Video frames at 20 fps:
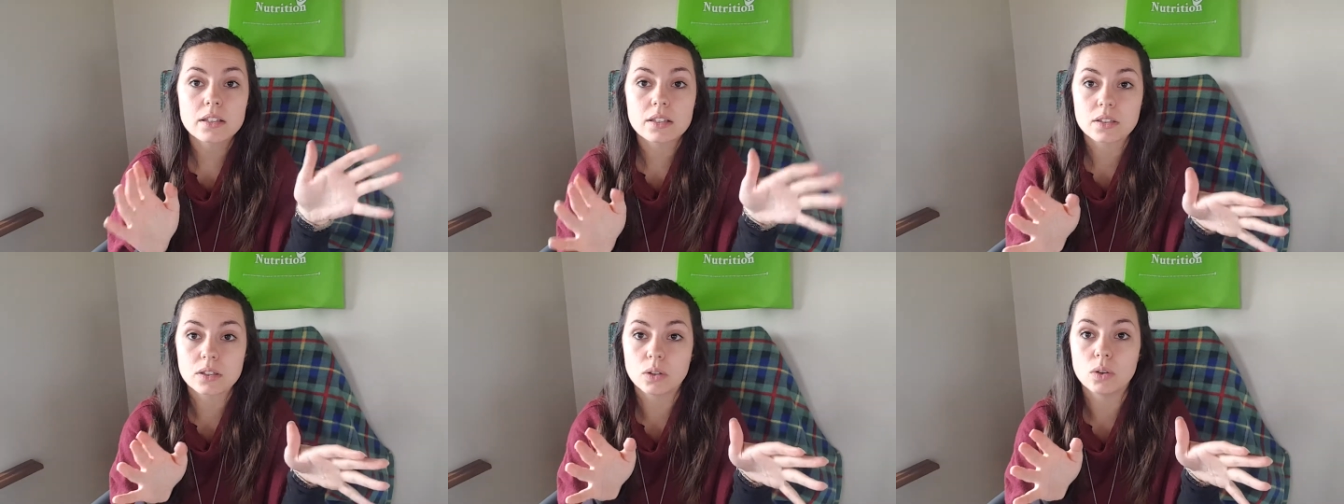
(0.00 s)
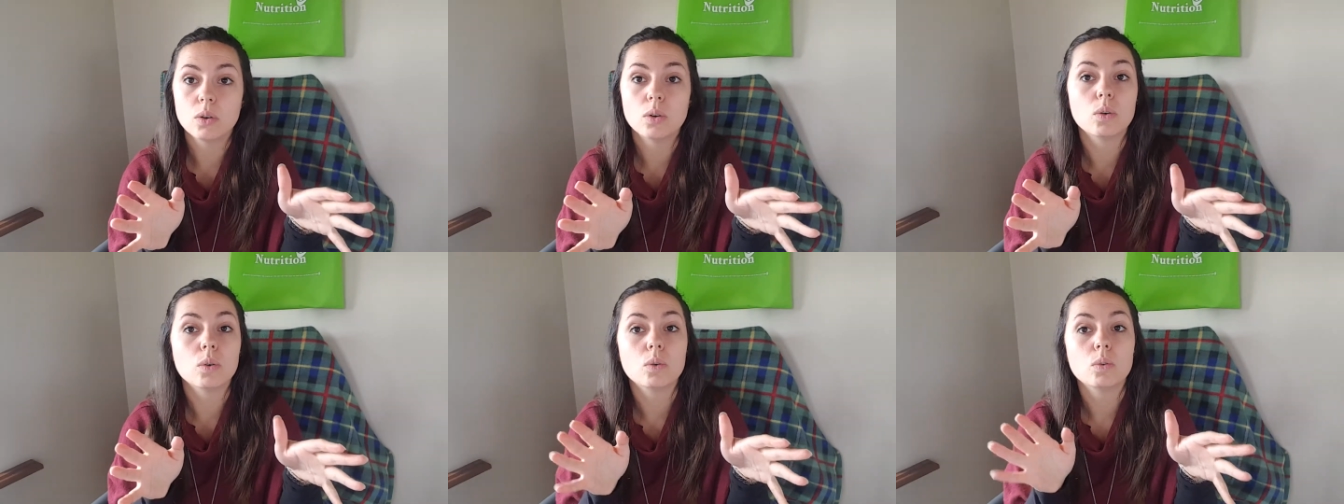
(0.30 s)

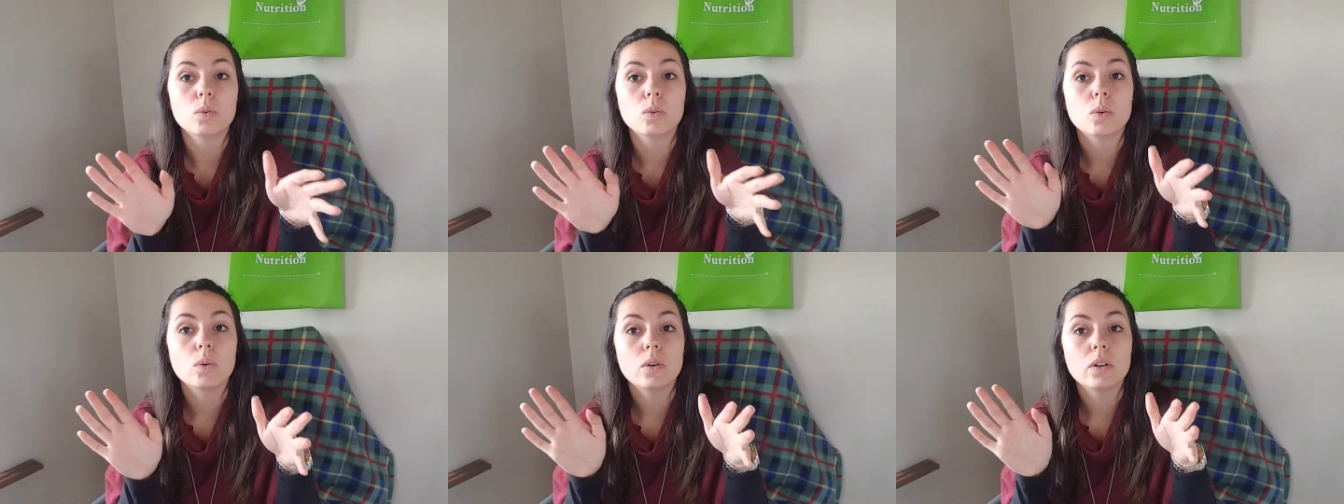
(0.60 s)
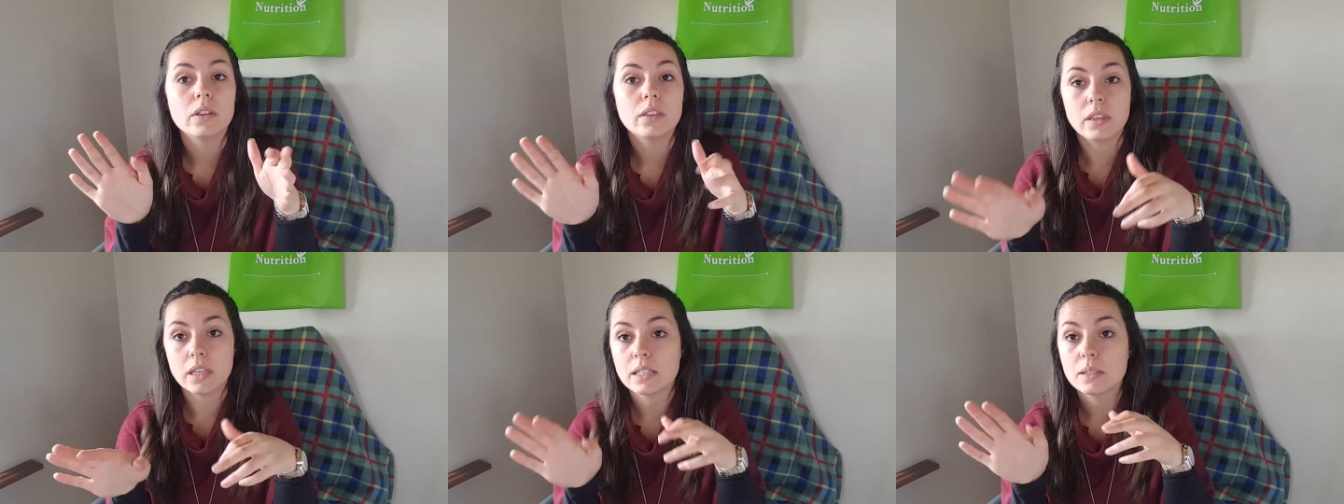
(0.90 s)
so
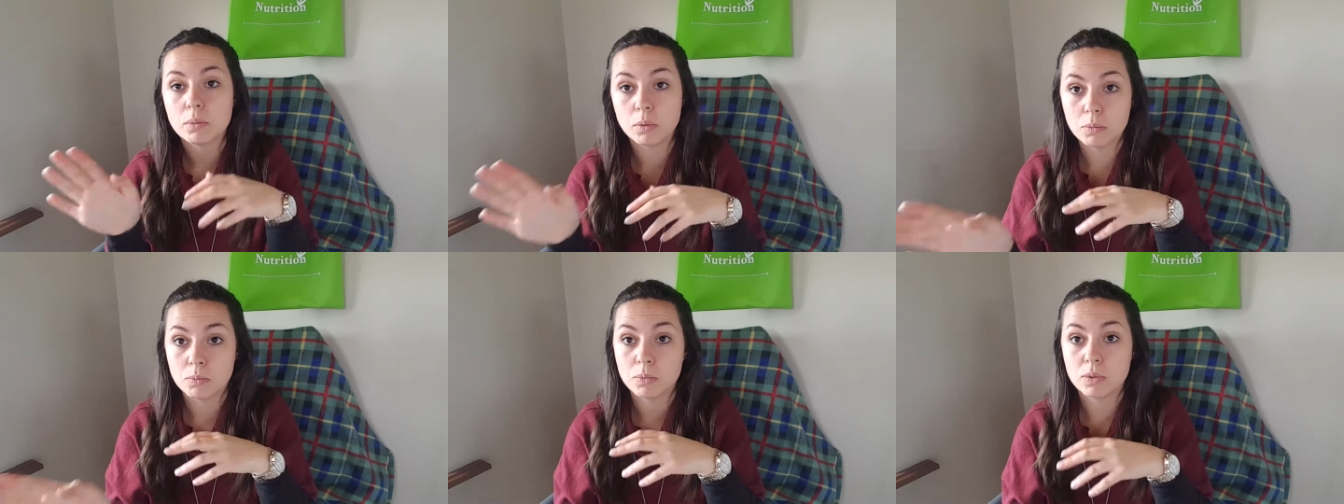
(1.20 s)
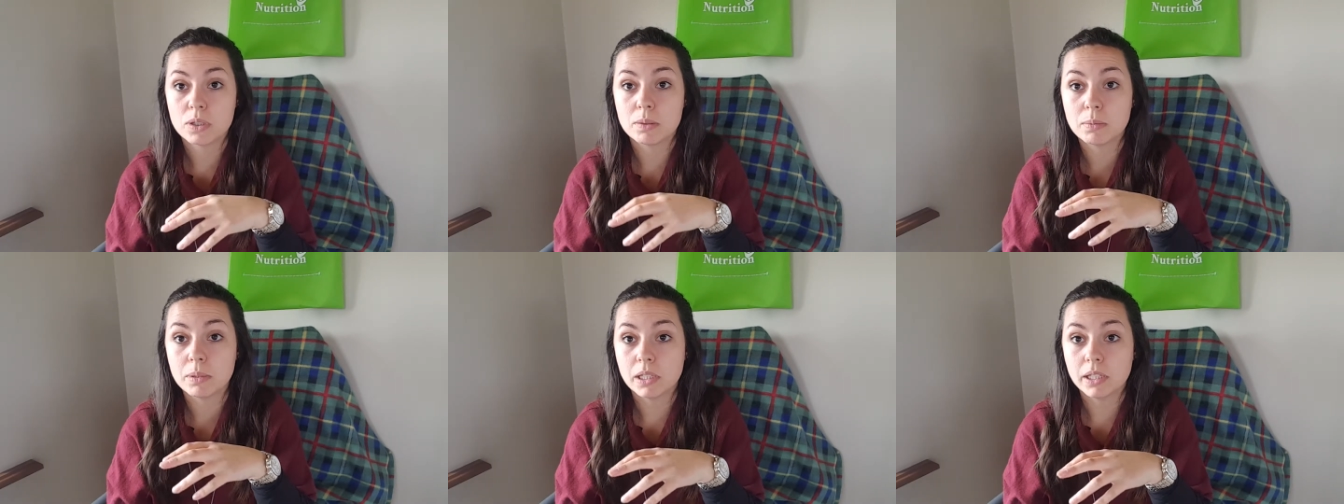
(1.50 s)
this one
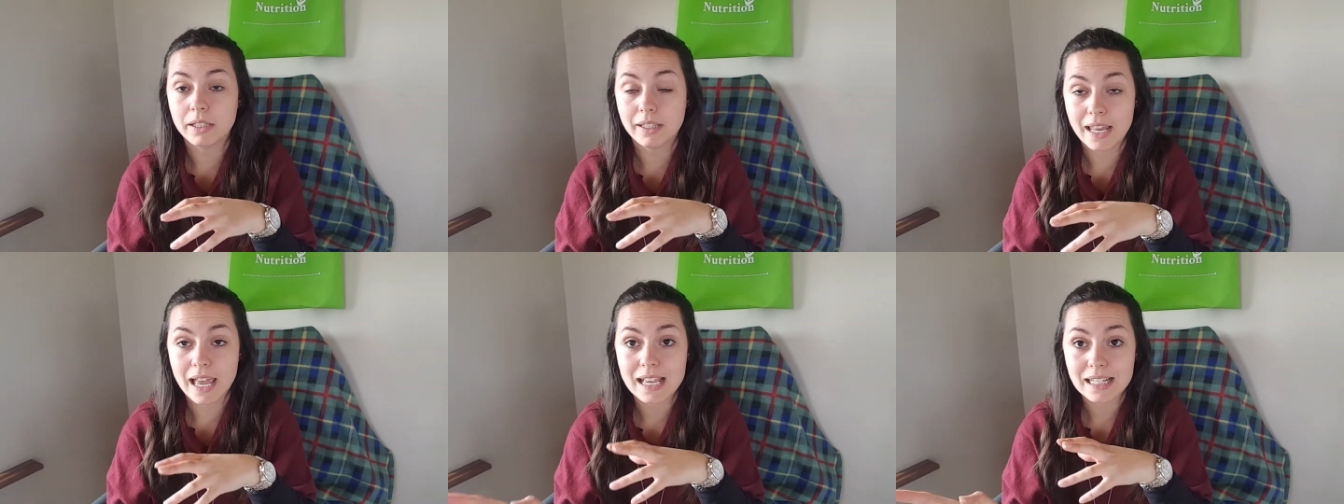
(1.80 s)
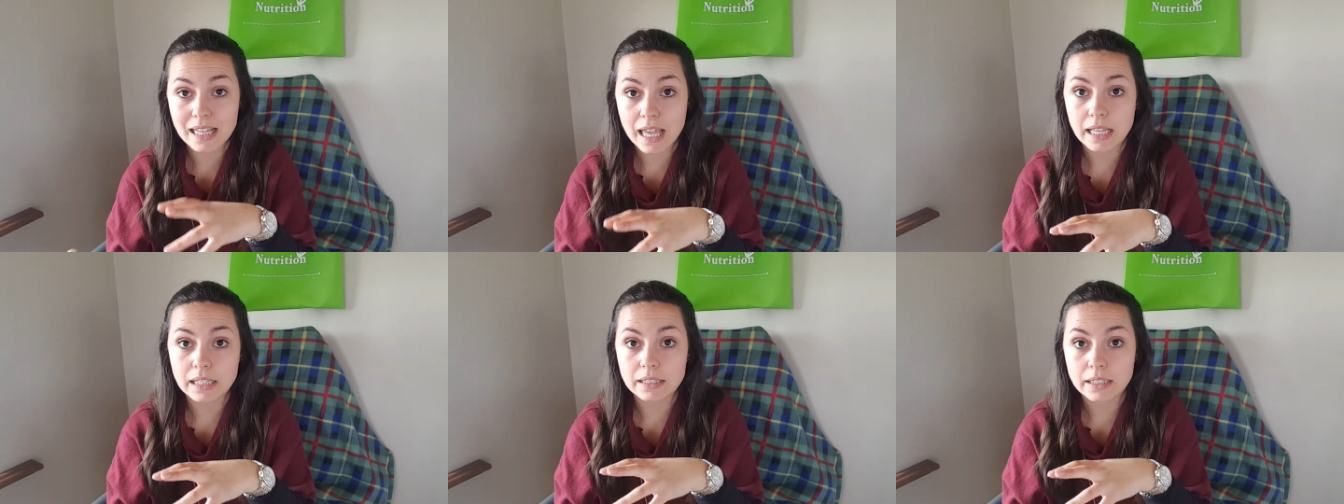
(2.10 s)
must be
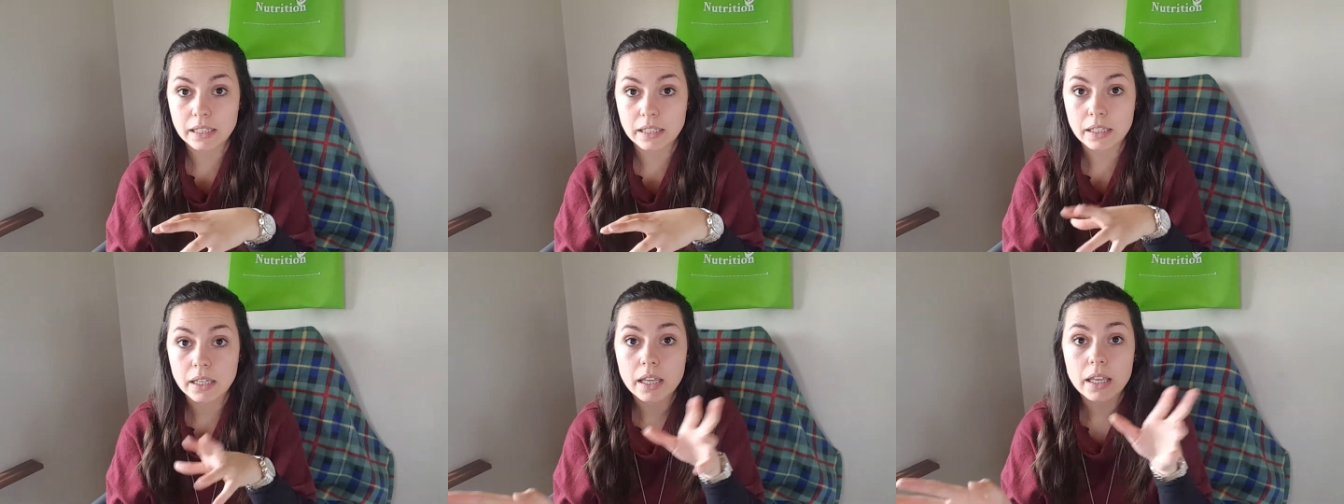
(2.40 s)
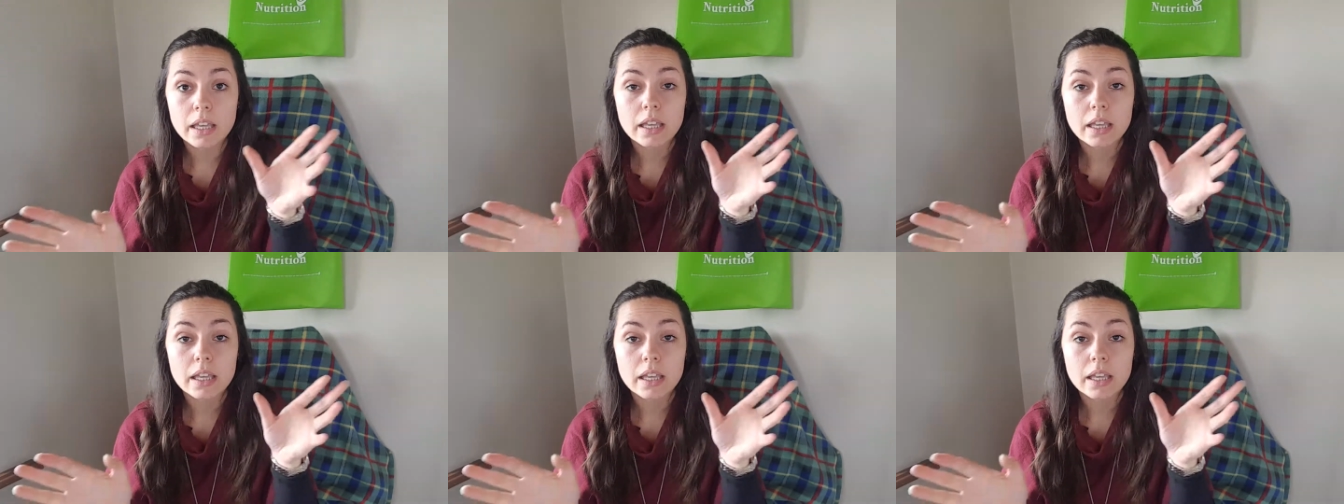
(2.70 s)
less healthy.